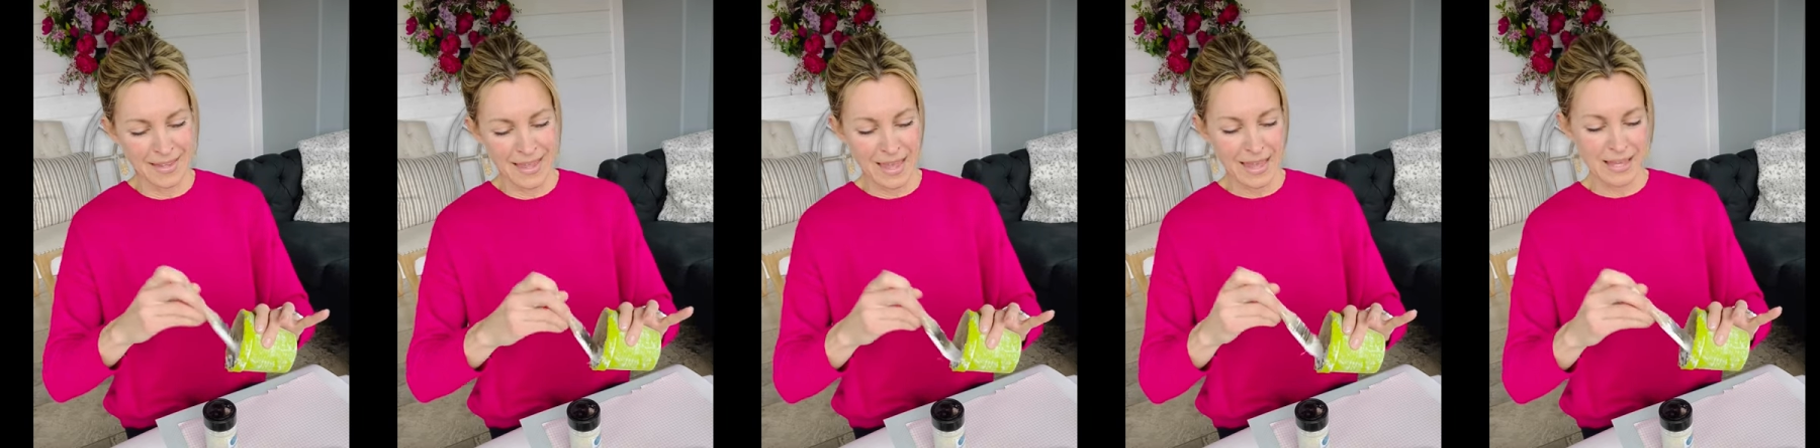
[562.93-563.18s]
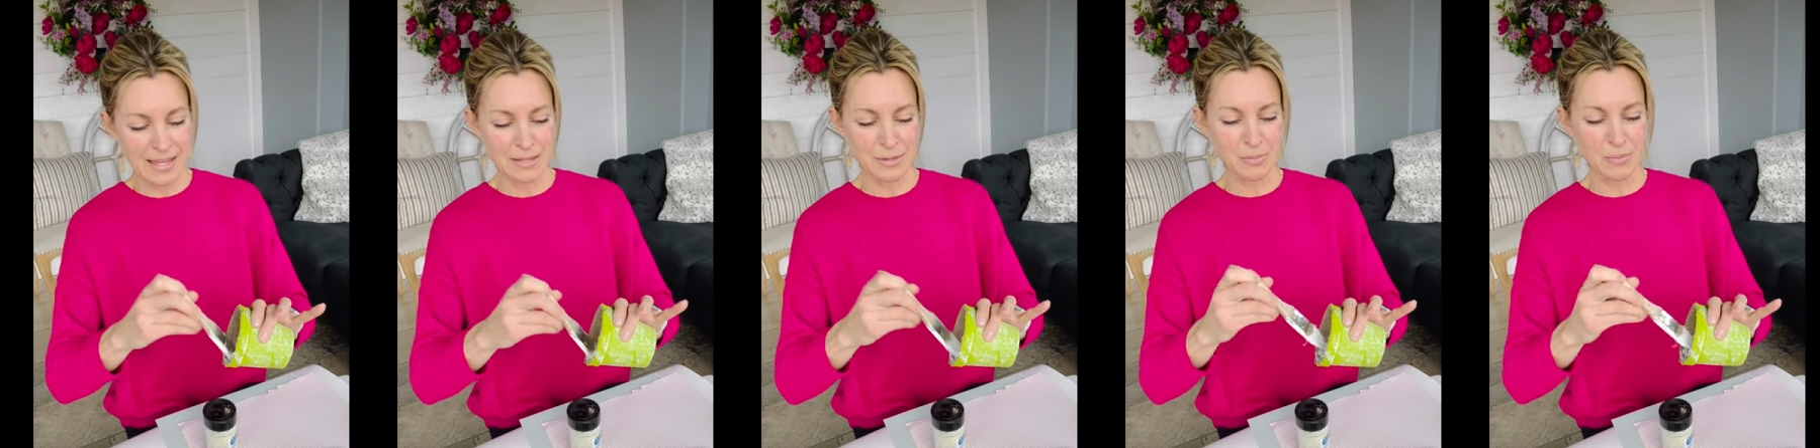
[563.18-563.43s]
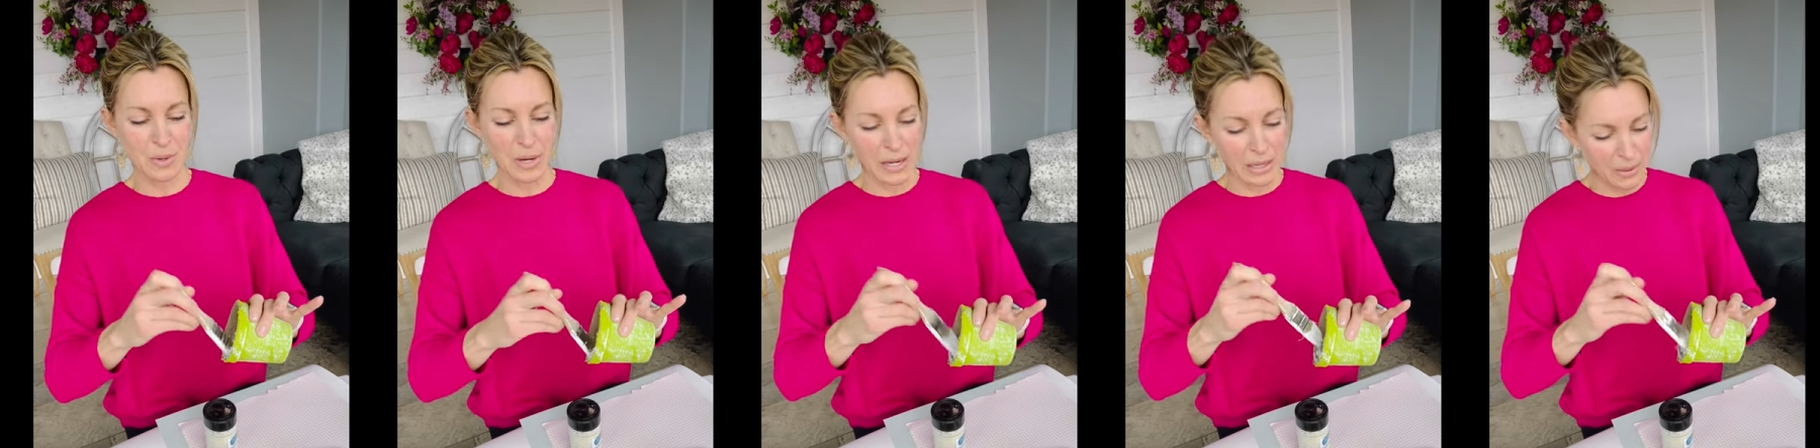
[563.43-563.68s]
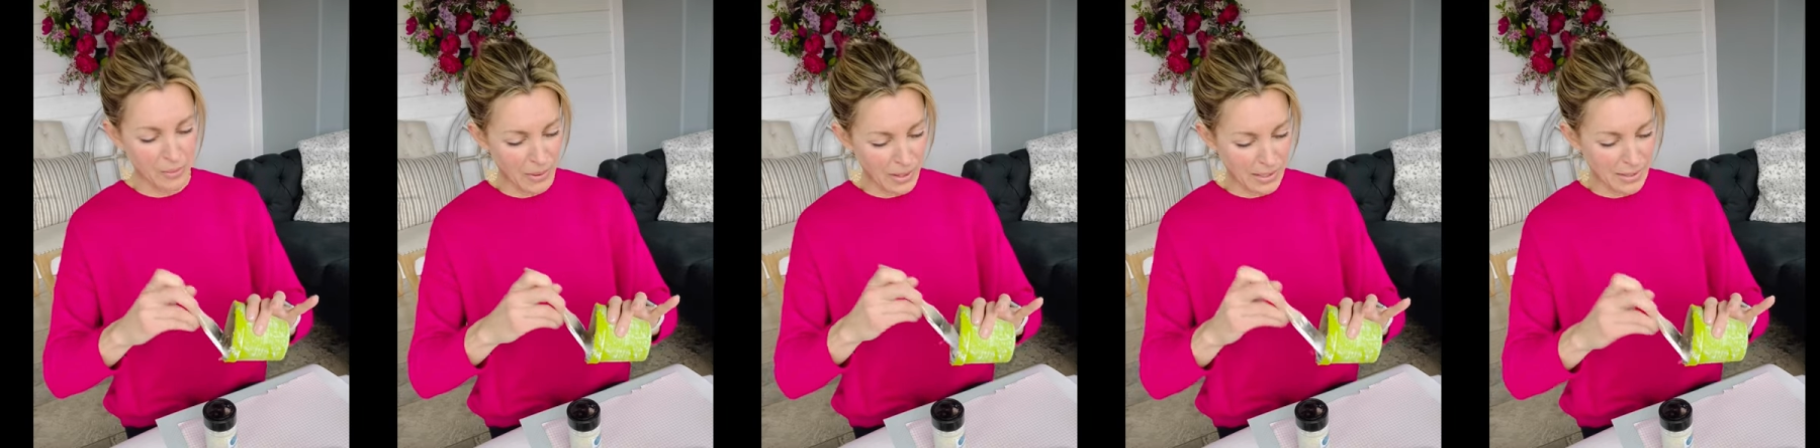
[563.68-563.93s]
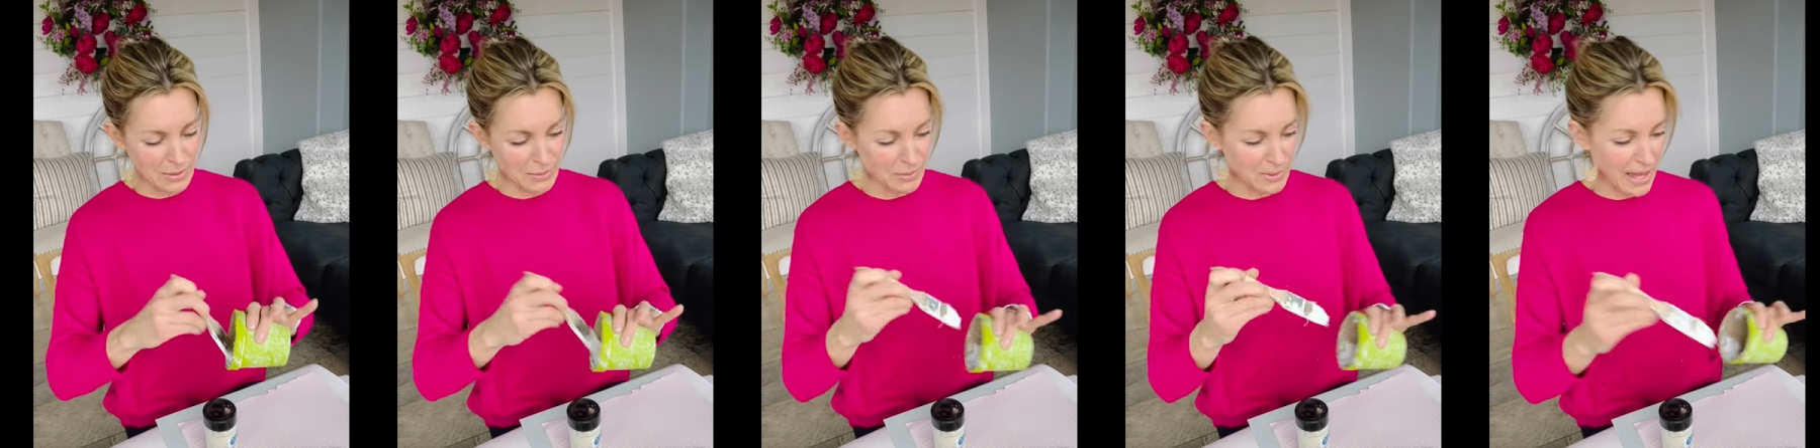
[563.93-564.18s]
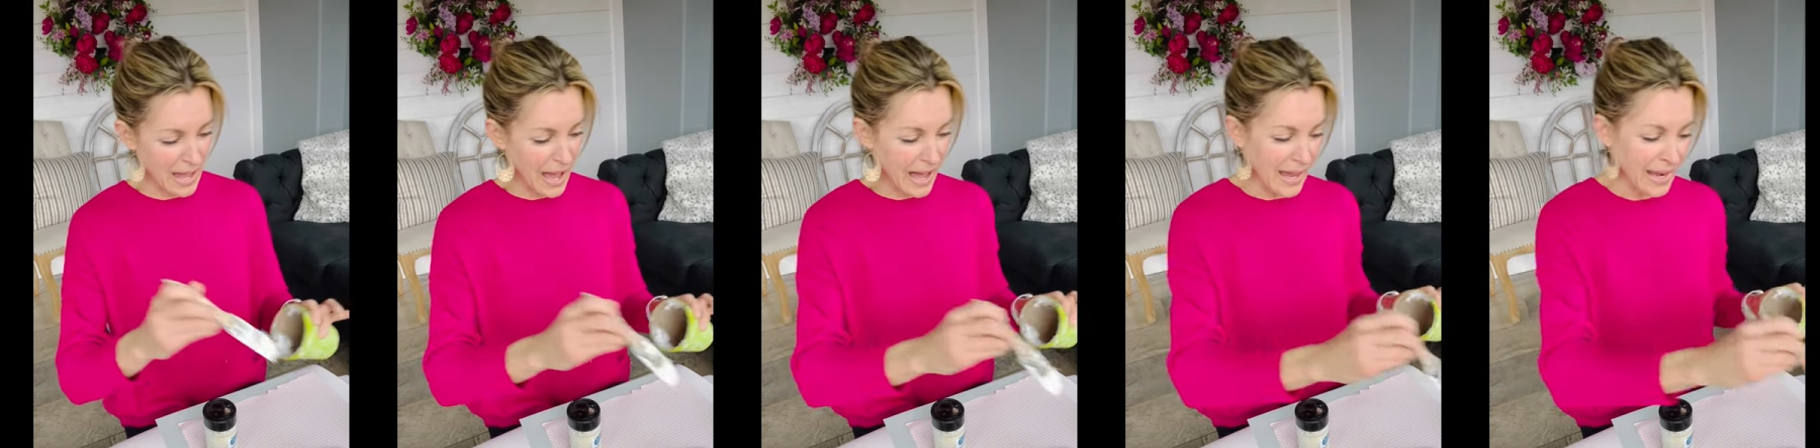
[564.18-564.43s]
because we don't want to do
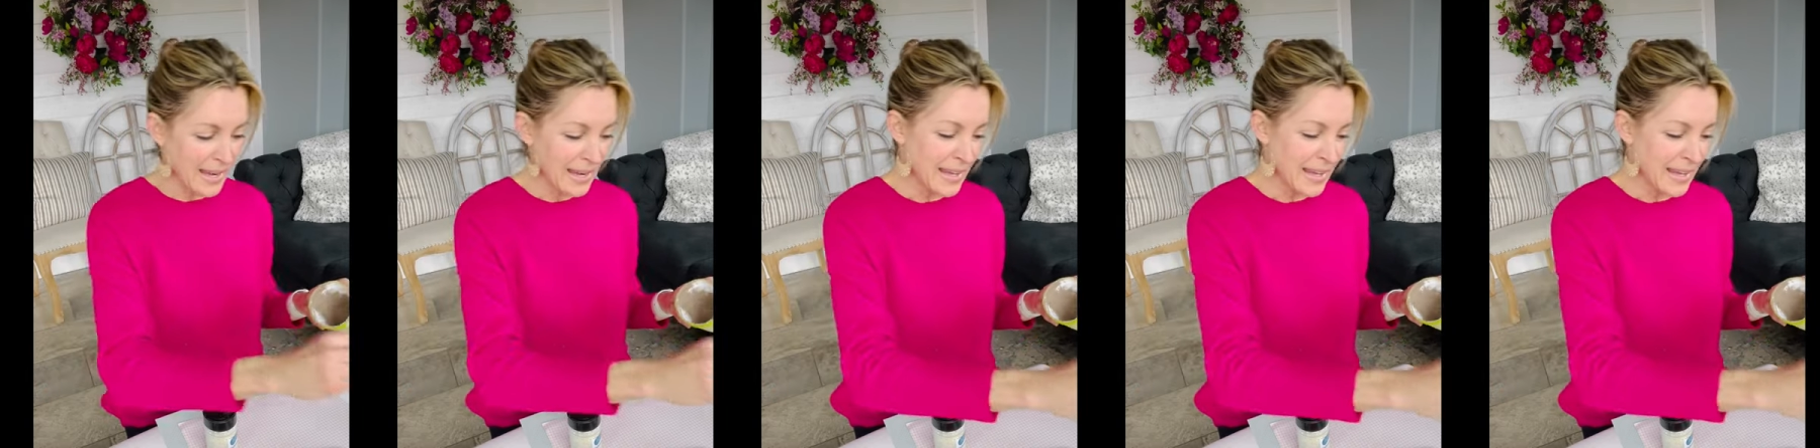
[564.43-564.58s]
that.